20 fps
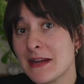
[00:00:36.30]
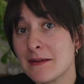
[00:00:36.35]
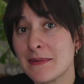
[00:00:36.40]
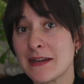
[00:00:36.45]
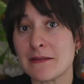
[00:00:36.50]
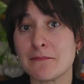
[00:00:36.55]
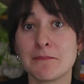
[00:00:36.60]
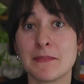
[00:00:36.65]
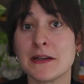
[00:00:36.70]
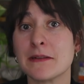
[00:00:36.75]

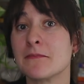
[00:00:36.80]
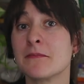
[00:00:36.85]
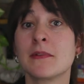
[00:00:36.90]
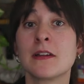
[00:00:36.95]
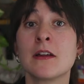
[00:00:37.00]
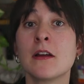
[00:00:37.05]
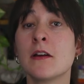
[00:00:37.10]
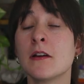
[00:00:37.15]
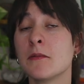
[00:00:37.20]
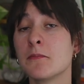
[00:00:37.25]
maybe, but
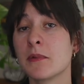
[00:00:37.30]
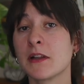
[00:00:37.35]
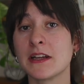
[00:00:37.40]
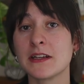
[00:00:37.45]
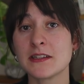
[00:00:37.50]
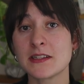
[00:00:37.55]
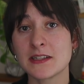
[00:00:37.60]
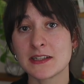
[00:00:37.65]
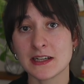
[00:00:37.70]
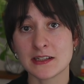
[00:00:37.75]

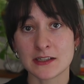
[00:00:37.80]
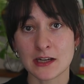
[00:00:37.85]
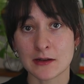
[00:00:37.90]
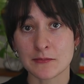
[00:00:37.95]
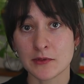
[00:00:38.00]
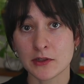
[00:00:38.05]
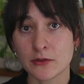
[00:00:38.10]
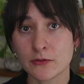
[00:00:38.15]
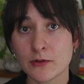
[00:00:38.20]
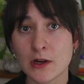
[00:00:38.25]
plants take
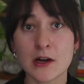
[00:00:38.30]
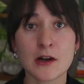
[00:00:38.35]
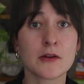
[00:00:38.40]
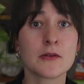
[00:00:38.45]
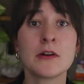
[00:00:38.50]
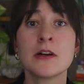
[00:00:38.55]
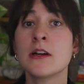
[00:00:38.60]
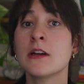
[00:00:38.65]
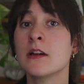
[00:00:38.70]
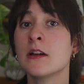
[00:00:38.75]
time to
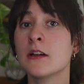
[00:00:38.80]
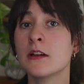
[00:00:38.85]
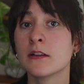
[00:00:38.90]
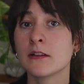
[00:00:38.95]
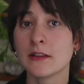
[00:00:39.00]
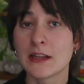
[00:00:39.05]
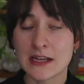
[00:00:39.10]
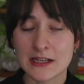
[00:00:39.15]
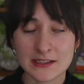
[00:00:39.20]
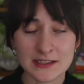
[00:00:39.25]
grow.
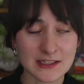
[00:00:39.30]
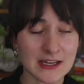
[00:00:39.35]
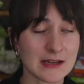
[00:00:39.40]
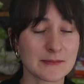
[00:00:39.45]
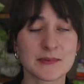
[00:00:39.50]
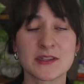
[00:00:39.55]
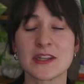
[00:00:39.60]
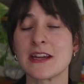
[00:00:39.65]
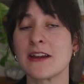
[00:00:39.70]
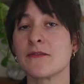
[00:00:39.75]

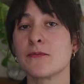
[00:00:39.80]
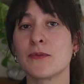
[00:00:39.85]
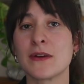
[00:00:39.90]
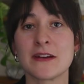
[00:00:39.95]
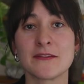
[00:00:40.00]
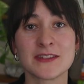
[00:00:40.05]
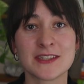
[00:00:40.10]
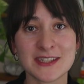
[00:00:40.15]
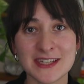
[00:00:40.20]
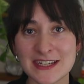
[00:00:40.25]
Landscapes, we
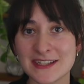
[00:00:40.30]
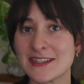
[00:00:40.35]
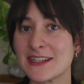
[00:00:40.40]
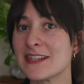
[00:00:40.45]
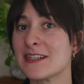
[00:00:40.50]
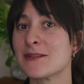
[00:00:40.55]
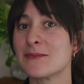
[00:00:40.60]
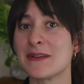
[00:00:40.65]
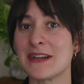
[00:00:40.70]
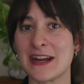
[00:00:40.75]
have
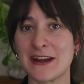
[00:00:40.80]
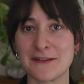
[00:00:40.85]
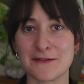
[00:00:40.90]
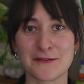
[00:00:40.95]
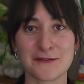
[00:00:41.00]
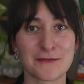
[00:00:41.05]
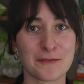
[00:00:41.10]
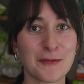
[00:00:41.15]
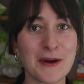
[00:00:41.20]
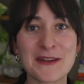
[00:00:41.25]
seasons, we
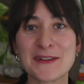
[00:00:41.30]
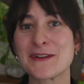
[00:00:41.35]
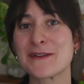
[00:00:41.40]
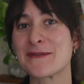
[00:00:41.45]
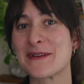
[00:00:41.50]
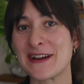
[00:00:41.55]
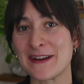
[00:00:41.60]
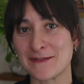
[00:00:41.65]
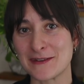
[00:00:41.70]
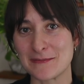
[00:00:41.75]
have
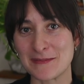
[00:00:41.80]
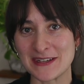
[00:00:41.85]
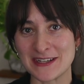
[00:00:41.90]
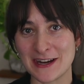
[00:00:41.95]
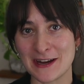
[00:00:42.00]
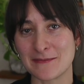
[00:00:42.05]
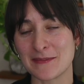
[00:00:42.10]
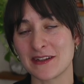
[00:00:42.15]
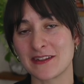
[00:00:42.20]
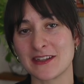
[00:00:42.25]
weather, we have to be
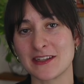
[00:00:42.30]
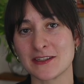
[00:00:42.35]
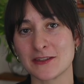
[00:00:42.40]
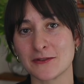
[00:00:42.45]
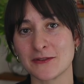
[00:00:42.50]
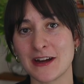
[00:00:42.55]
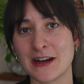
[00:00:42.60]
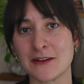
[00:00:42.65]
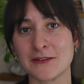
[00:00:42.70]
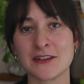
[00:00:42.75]
timing things
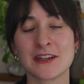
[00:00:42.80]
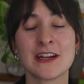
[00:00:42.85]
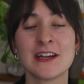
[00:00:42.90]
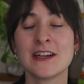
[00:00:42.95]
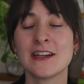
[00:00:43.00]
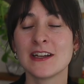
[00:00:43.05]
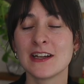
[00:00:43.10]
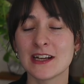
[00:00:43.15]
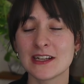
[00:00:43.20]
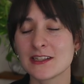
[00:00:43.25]
around.
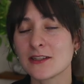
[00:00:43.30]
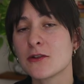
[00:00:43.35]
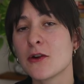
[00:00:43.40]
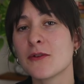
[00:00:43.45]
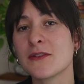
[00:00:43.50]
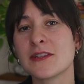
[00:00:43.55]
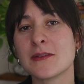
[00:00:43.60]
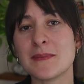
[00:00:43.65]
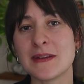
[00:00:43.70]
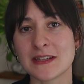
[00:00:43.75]
It's
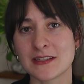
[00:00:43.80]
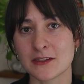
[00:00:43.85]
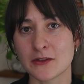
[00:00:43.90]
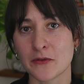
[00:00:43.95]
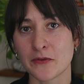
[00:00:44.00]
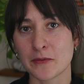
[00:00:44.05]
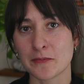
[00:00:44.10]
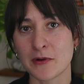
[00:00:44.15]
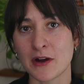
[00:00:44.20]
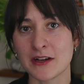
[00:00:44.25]
going to be a
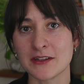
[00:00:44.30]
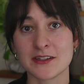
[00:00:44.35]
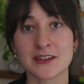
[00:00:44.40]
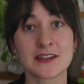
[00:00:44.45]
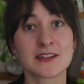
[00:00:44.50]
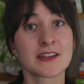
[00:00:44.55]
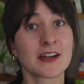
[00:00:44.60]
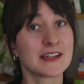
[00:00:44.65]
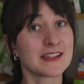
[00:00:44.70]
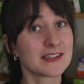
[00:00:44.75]
slower
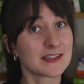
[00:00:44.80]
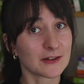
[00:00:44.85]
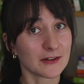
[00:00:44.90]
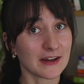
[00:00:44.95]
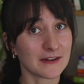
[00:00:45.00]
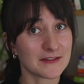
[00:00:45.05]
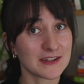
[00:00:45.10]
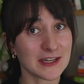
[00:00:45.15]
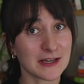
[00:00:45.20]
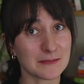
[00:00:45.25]
process. I still
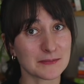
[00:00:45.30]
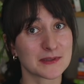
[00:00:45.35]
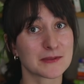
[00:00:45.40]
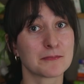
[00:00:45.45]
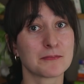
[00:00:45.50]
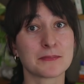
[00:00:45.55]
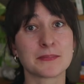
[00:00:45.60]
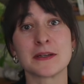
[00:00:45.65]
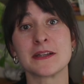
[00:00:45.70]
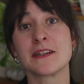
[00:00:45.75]
have tips,
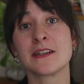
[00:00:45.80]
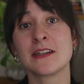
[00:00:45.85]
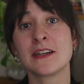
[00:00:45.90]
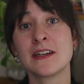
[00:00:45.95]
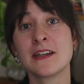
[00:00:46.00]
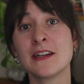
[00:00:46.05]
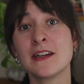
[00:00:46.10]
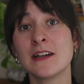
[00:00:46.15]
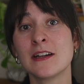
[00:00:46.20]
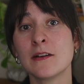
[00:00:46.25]
but
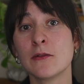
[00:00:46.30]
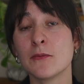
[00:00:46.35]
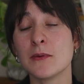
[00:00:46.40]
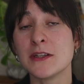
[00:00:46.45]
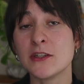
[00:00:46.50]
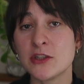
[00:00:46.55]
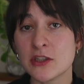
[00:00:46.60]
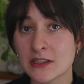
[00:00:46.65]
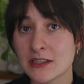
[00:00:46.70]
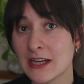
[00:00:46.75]

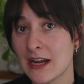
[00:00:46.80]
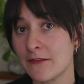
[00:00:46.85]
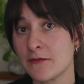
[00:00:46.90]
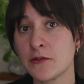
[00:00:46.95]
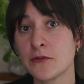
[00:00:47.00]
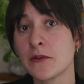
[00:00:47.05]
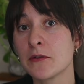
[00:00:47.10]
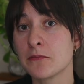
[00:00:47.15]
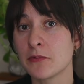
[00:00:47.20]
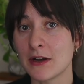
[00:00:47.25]
we just have
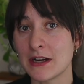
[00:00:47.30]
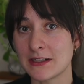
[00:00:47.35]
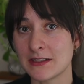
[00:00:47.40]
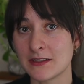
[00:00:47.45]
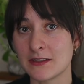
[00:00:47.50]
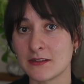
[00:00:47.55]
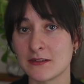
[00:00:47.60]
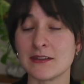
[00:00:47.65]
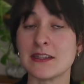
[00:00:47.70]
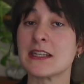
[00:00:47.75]
to
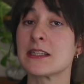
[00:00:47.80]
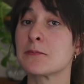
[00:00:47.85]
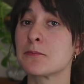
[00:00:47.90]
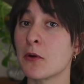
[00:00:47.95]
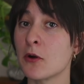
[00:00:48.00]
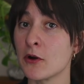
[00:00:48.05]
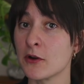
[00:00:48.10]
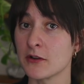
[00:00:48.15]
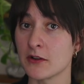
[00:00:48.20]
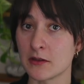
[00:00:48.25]
embrace this
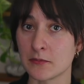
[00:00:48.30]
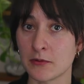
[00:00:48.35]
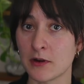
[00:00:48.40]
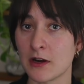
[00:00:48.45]
part of the